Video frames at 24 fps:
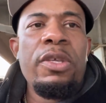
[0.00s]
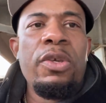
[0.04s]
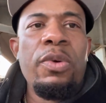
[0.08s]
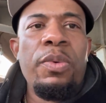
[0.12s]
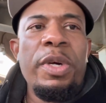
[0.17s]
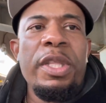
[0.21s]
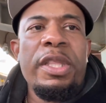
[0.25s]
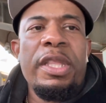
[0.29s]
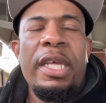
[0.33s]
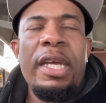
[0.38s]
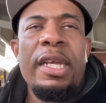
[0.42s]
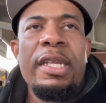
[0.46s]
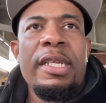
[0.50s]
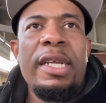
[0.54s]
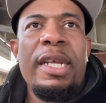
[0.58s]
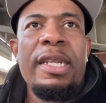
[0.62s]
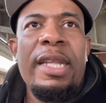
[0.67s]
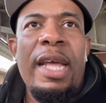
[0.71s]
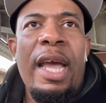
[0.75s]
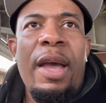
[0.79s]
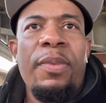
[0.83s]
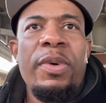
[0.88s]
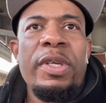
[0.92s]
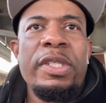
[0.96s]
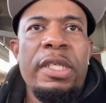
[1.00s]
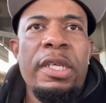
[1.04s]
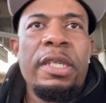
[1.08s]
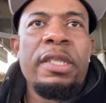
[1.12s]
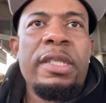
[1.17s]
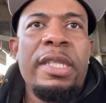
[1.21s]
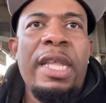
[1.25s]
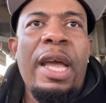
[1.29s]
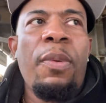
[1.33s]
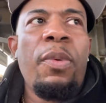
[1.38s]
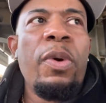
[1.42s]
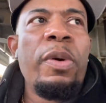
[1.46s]
You would think that that
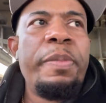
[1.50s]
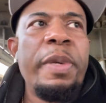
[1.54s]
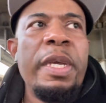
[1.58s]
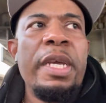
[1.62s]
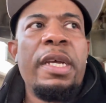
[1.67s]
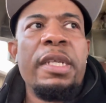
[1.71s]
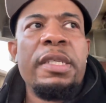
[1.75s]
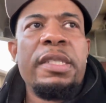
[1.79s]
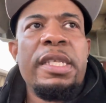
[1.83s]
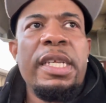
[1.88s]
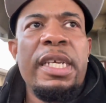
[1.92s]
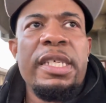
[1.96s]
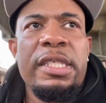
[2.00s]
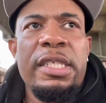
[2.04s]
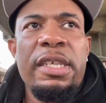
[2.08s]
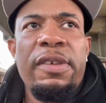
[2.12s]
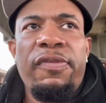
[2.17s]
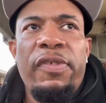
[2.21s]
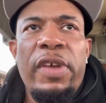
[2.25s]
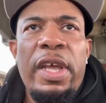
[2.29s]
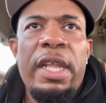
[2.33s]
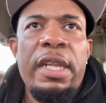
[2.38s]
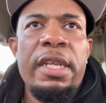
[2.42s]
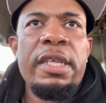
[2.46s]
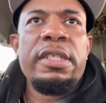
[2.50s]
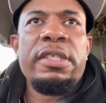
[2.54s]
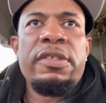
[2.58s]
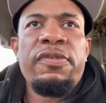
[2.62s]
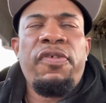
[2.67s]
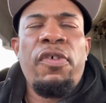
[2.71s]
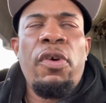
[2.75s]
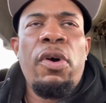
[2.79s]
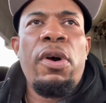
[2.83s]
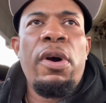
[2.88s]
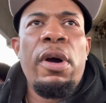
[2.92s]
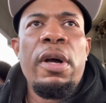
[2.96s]
would be a disadvantage
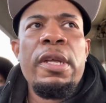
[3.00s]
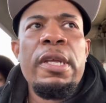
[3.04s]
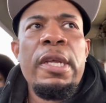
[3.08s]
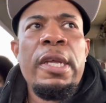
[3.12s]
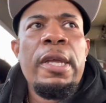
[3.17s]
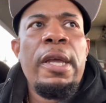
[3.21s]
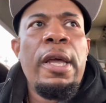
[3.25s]
for